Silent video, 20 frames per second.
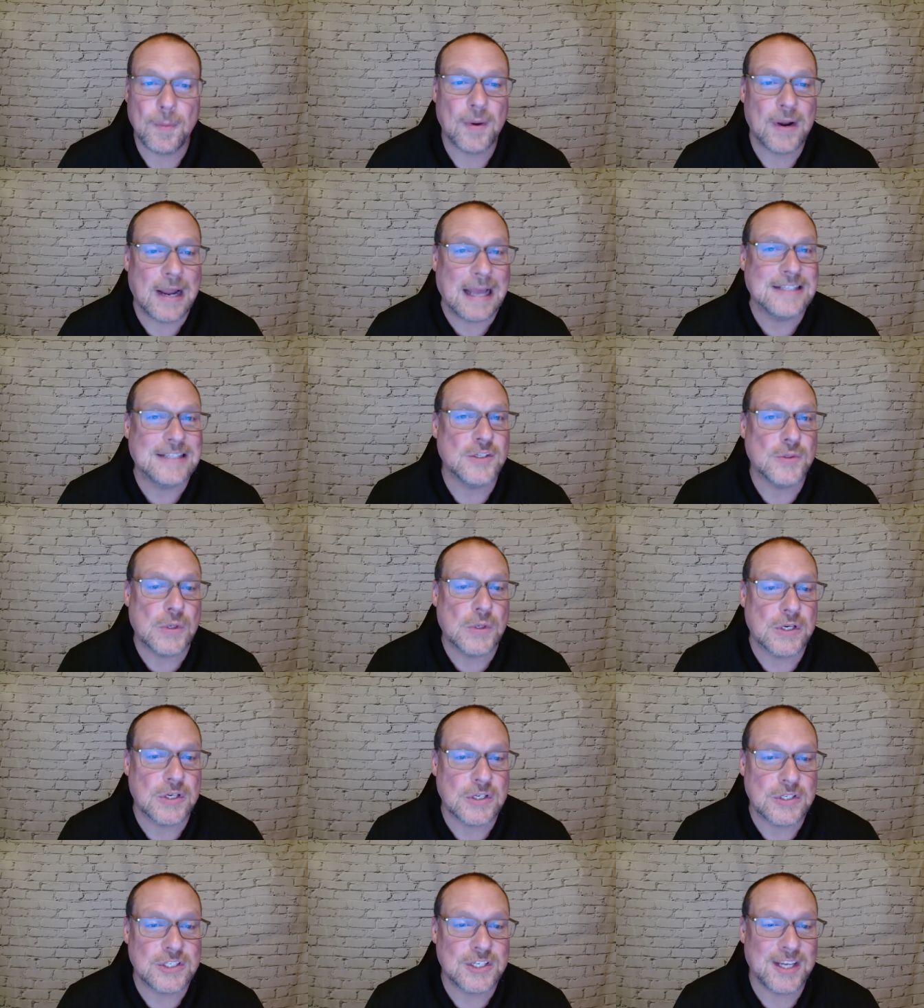But I do
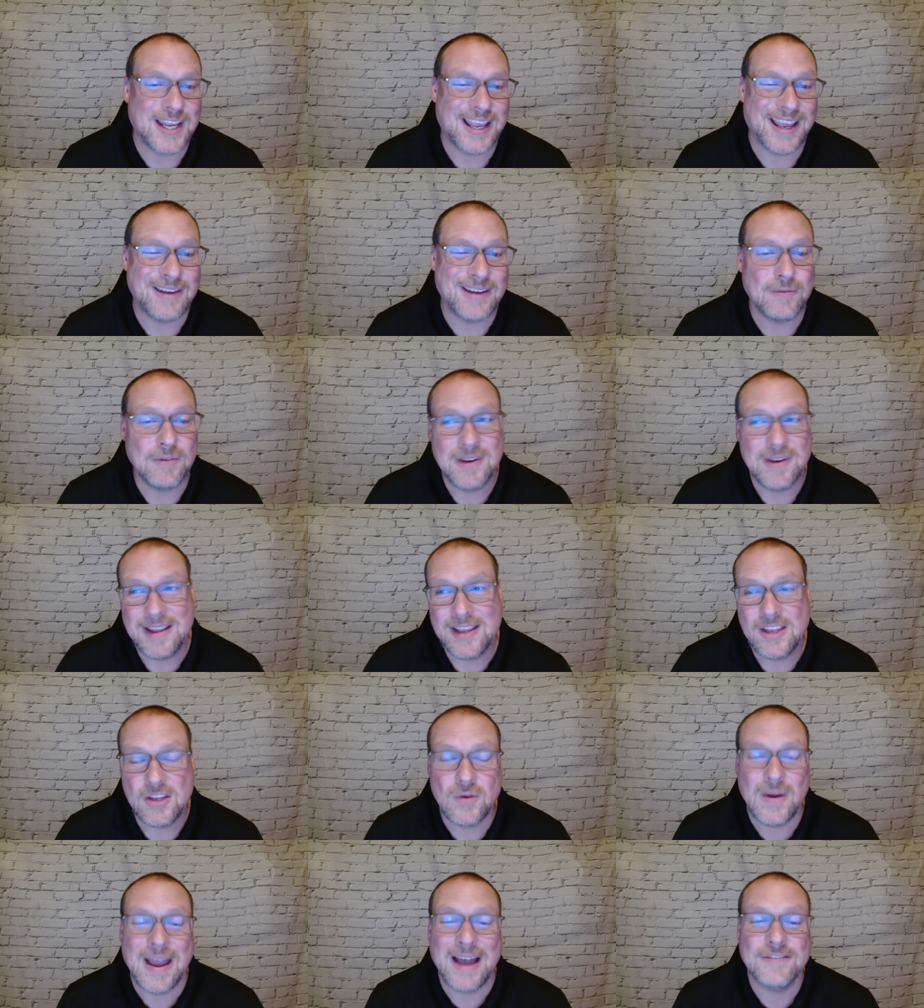understand
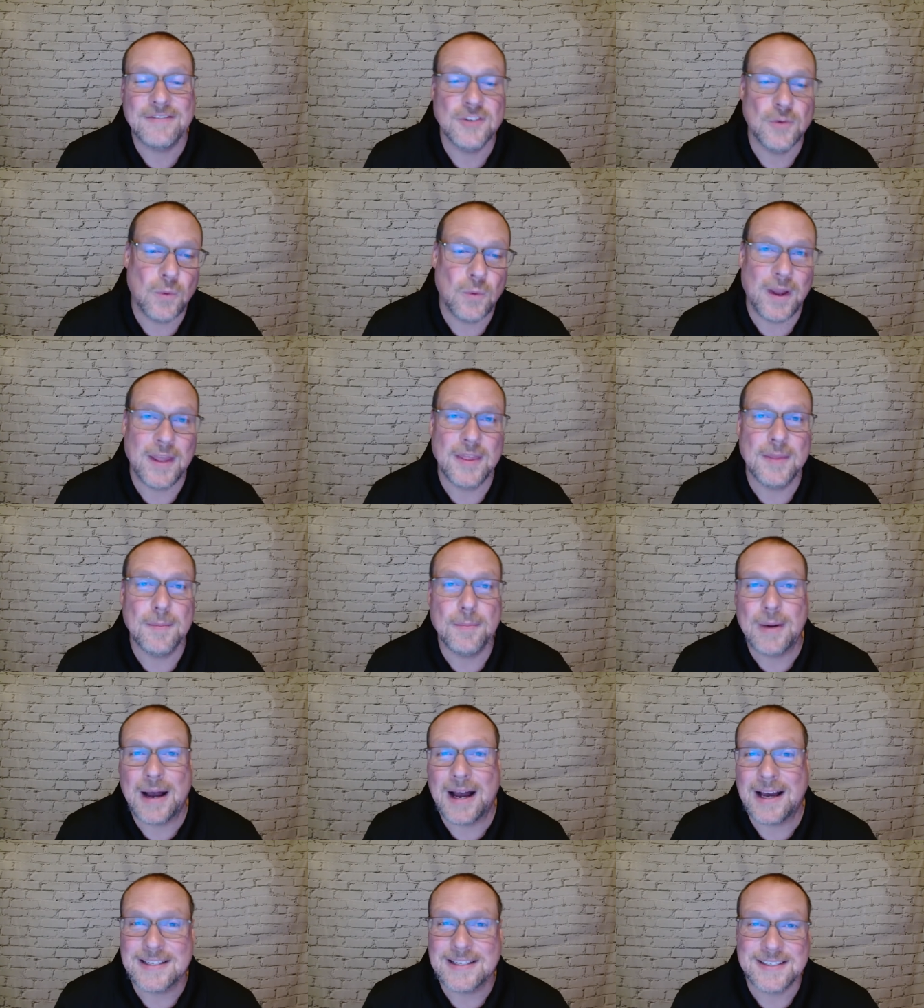you have to weigh the
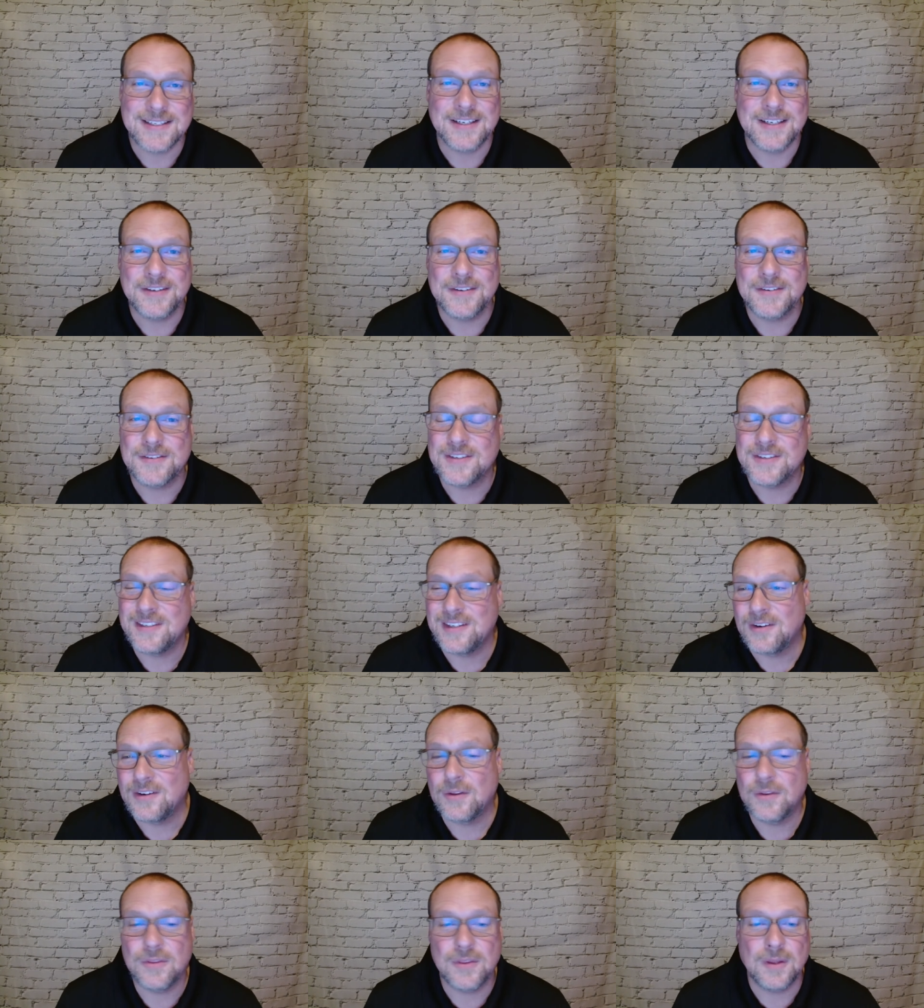positives, you
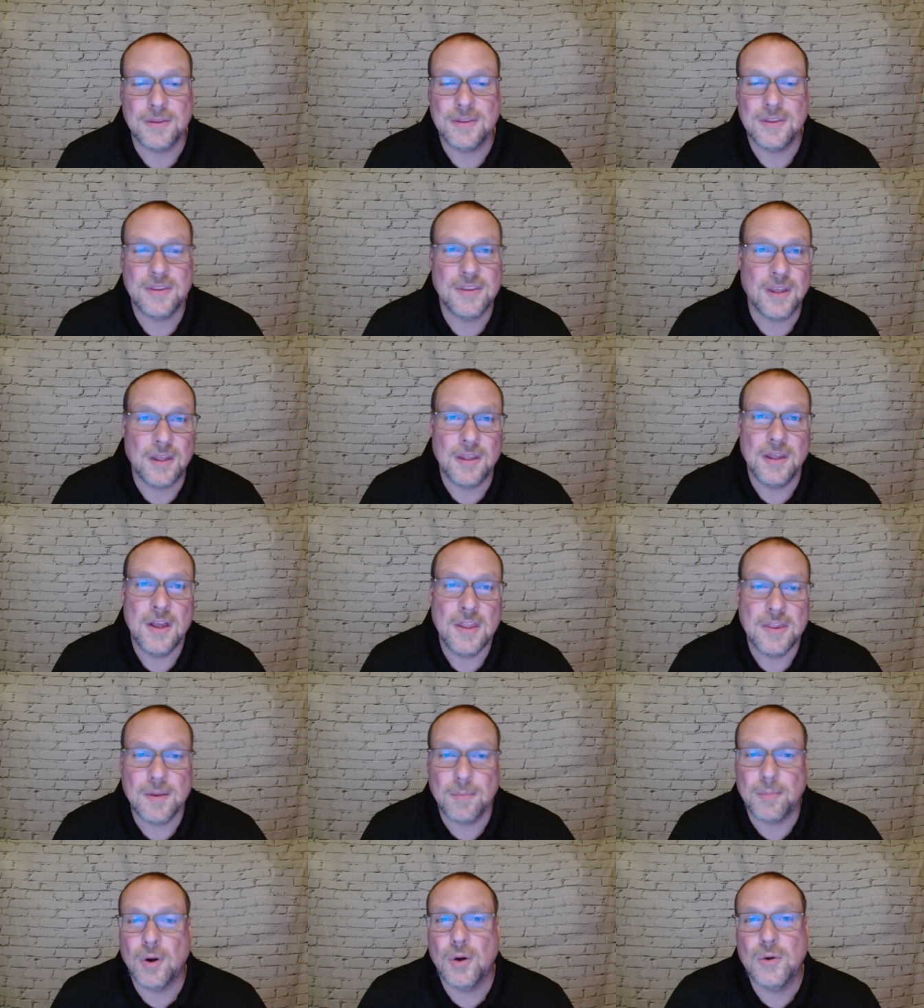know, the the
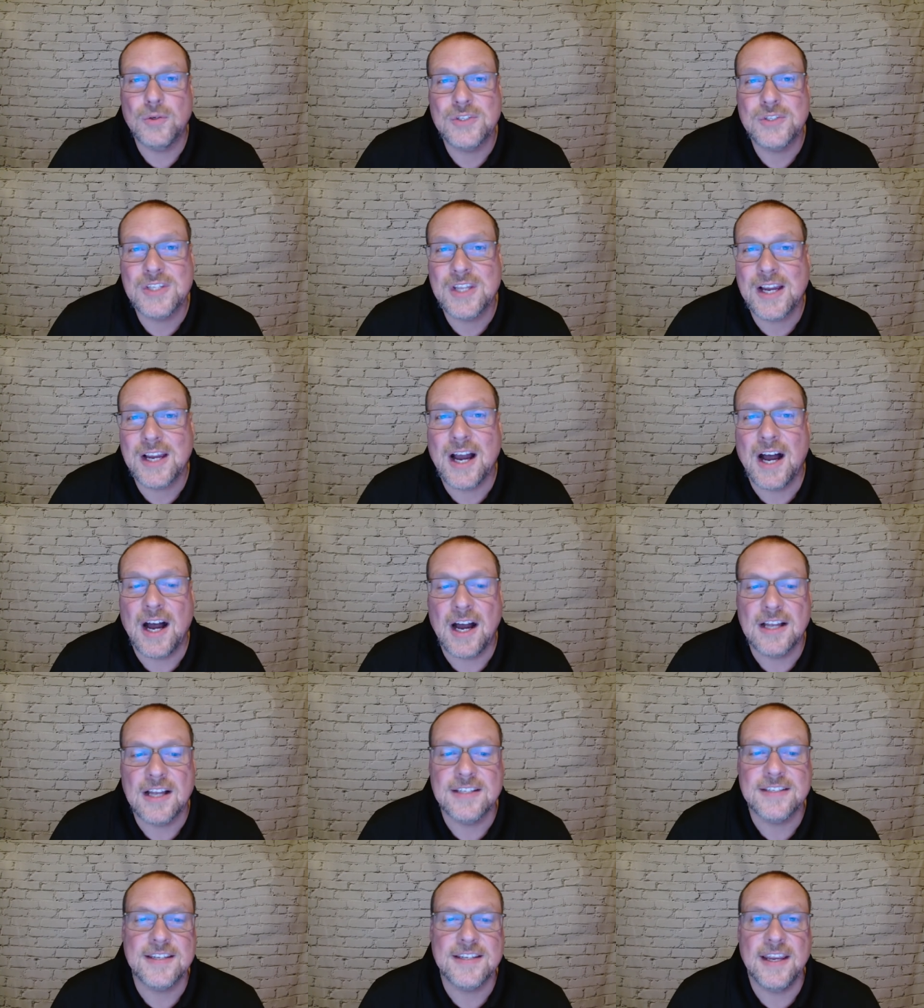the pros and the
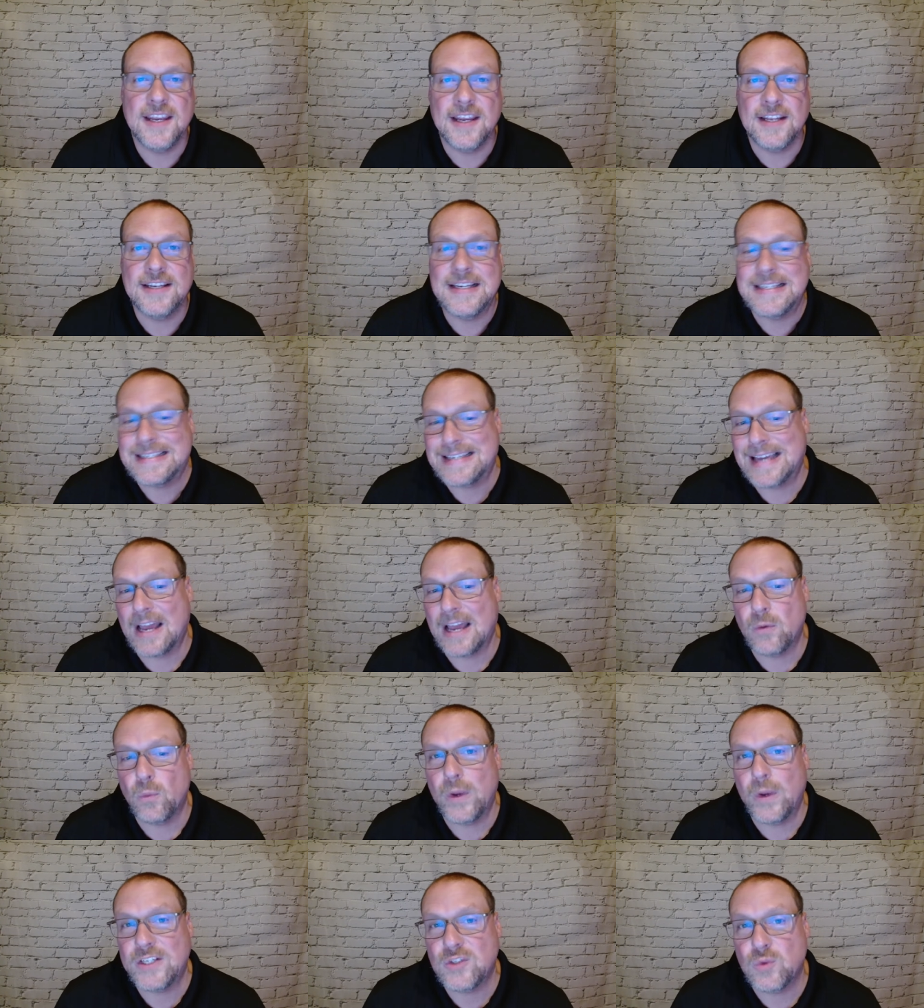cons, and decide
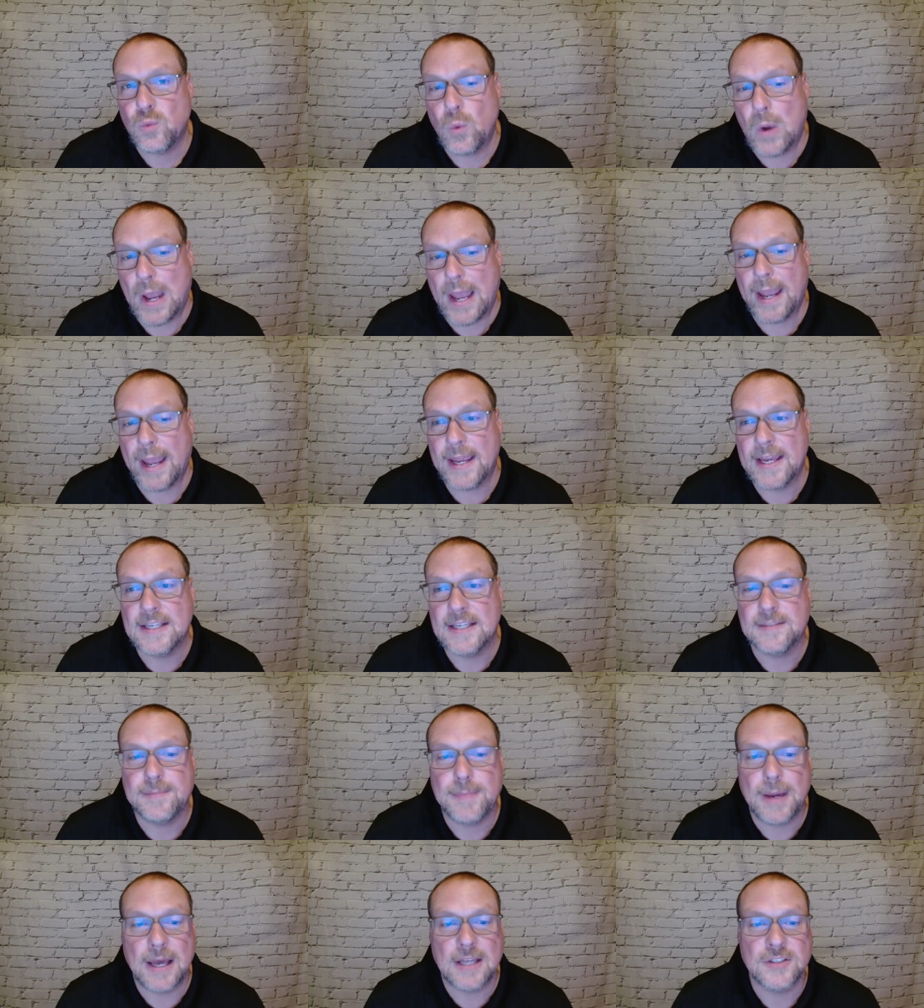which way
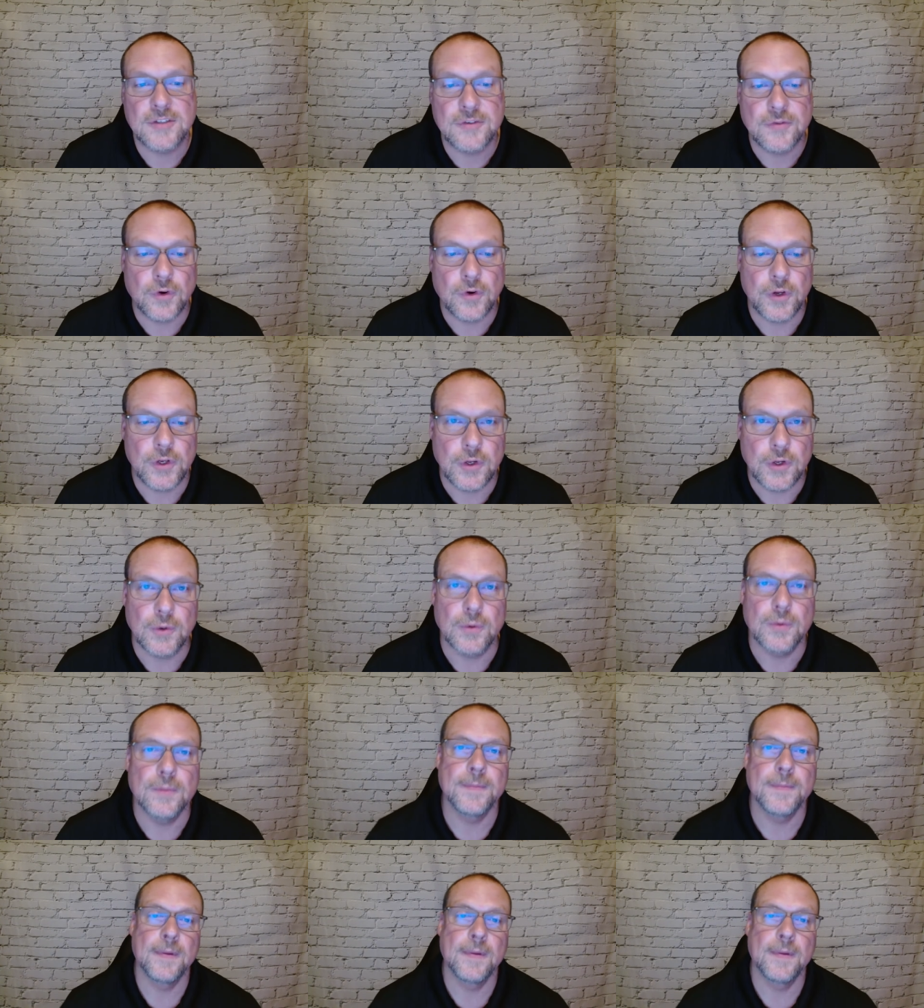is best for you.